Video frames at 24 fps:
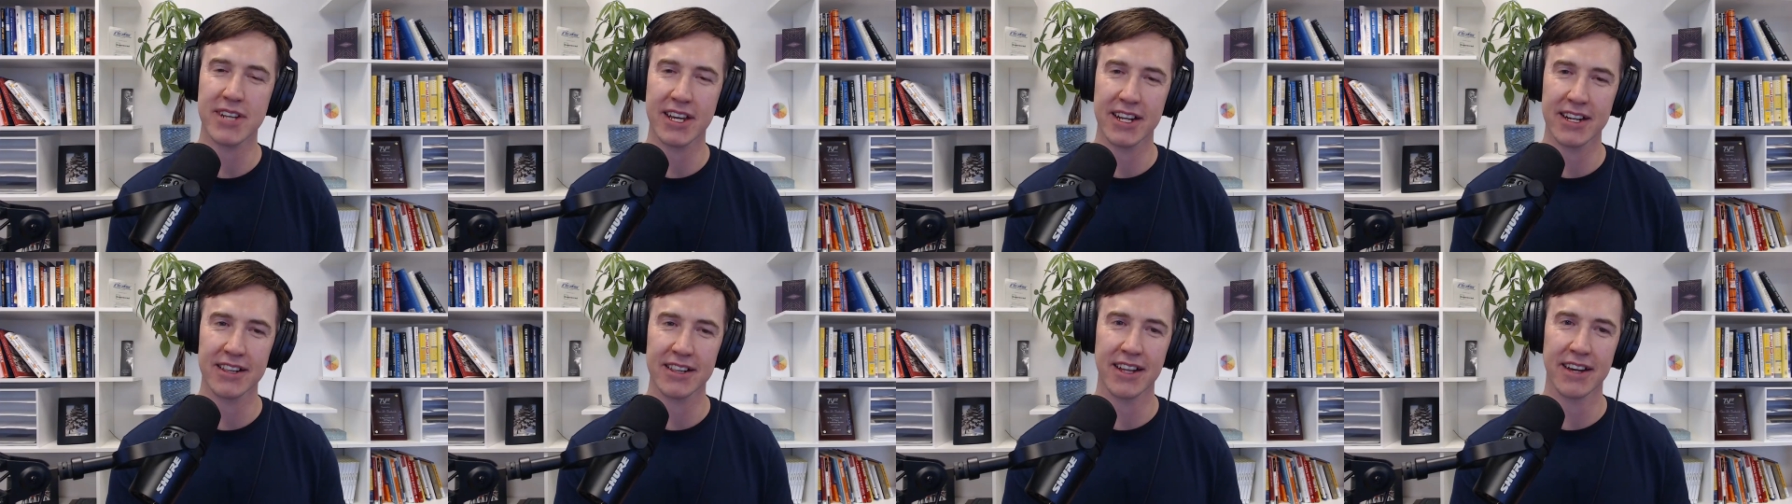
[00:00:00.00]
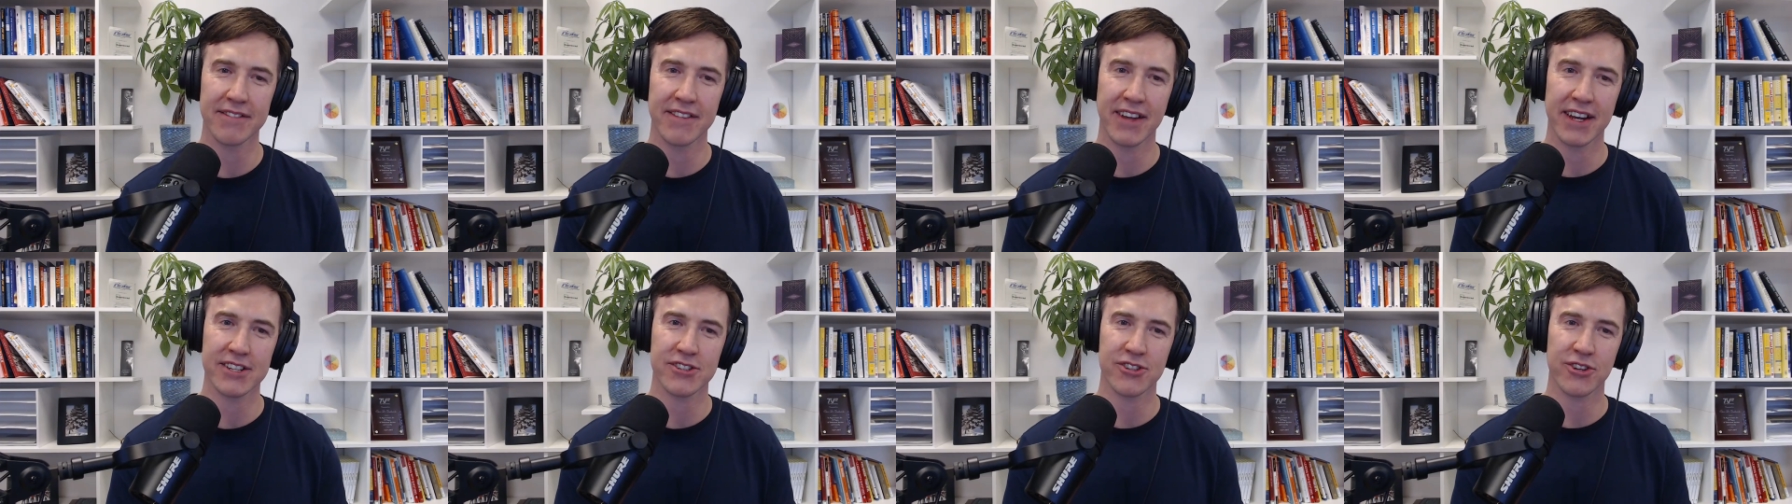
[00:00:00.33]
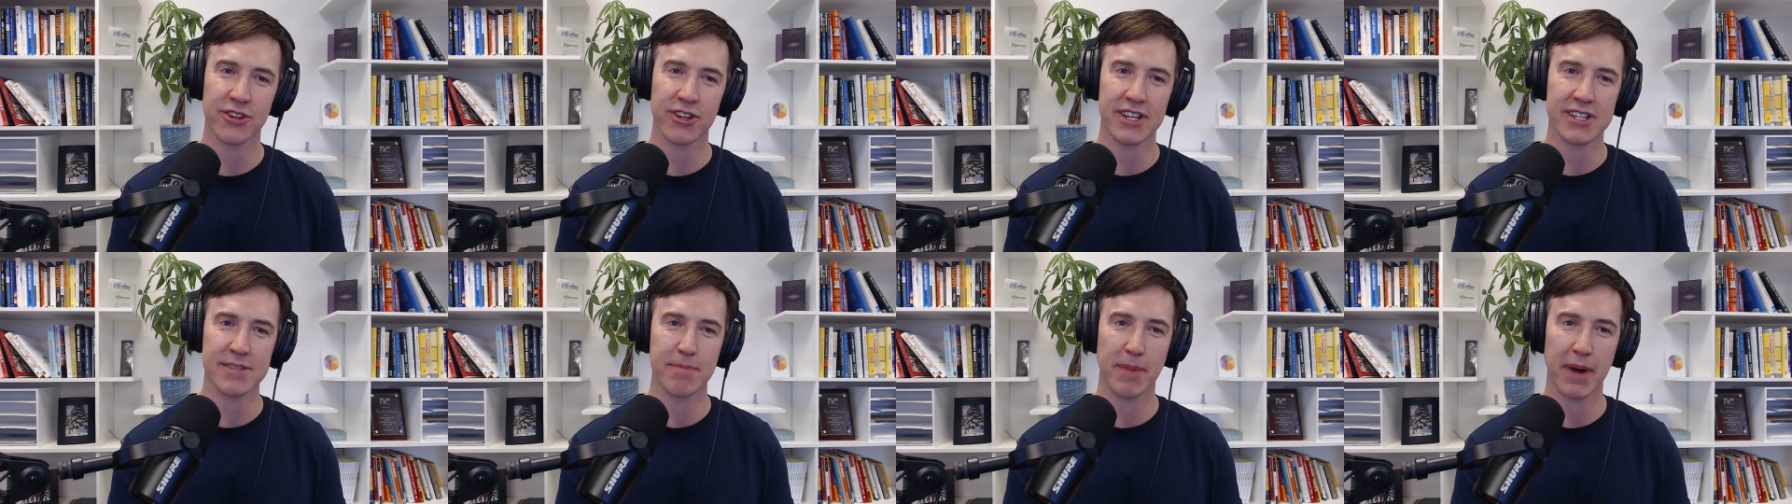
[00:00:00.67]
going to love that
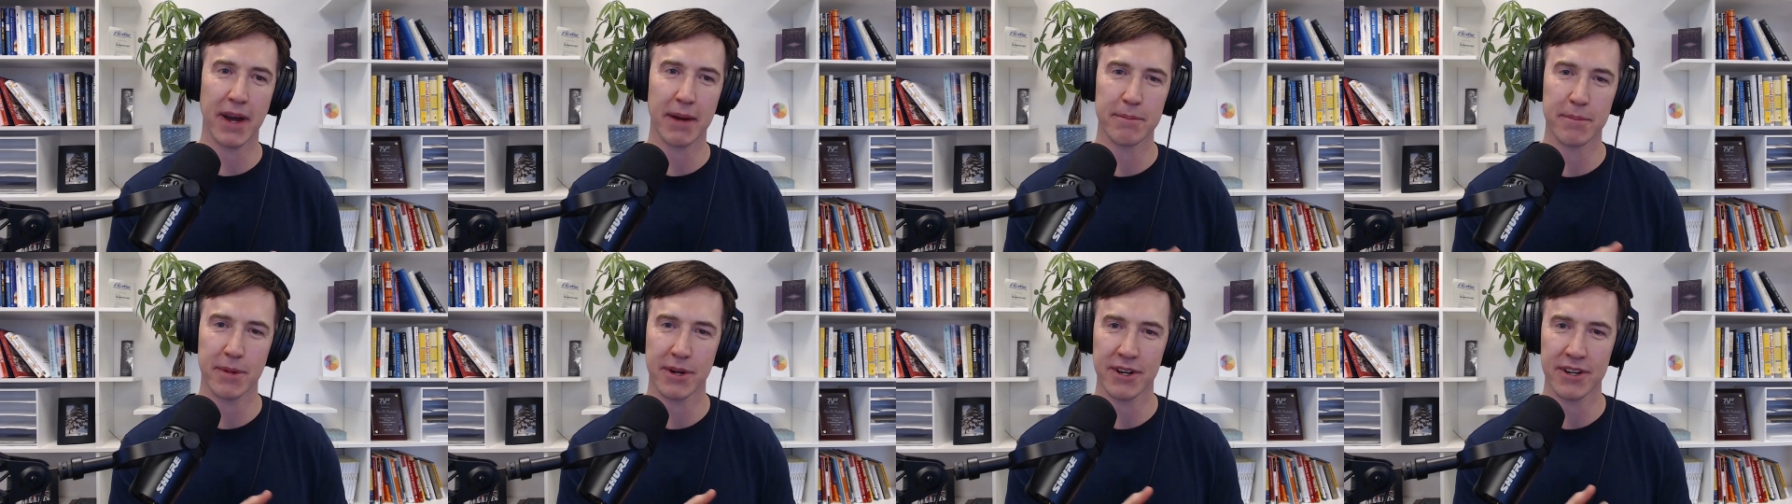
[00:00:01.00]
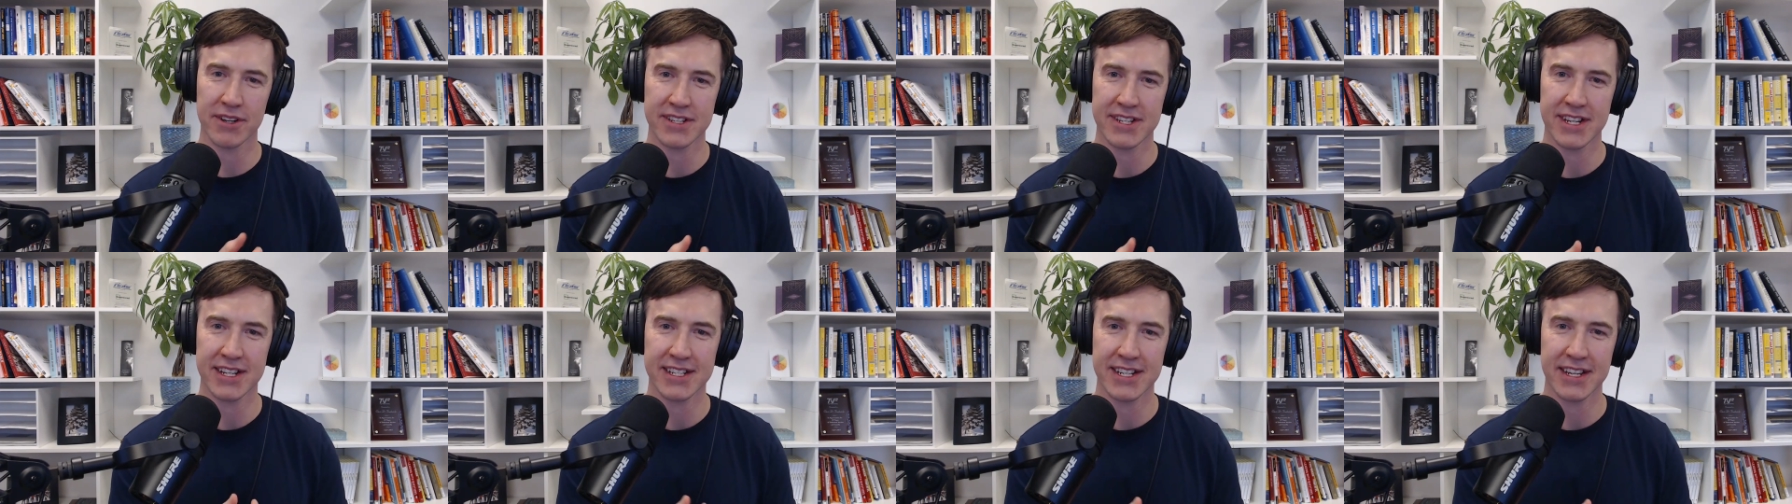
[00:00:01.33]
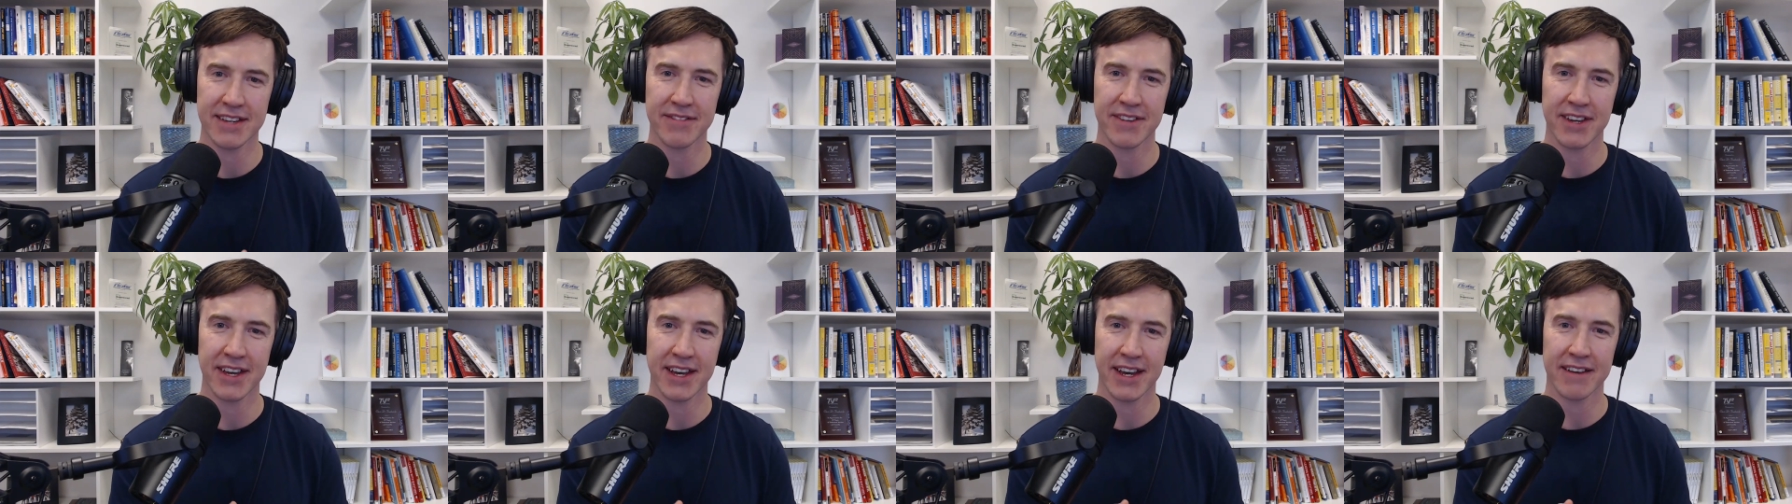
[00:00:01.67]
choice. Bob Burns at
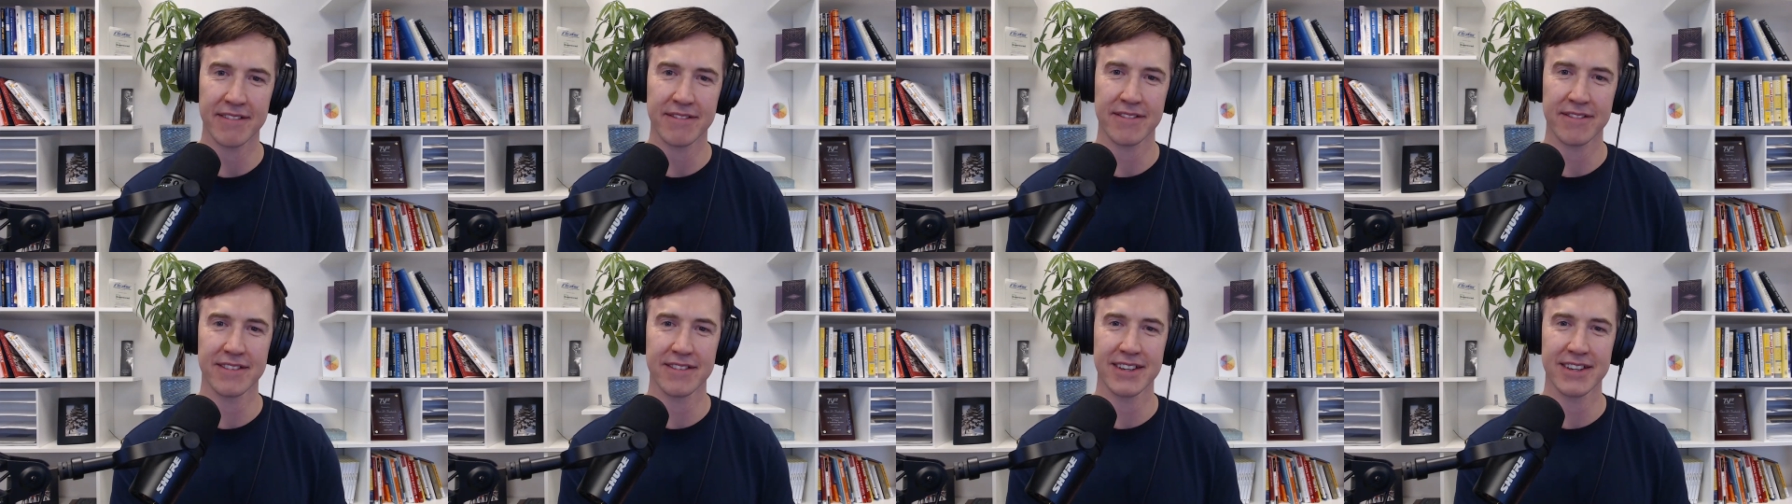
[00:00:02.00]
TVF.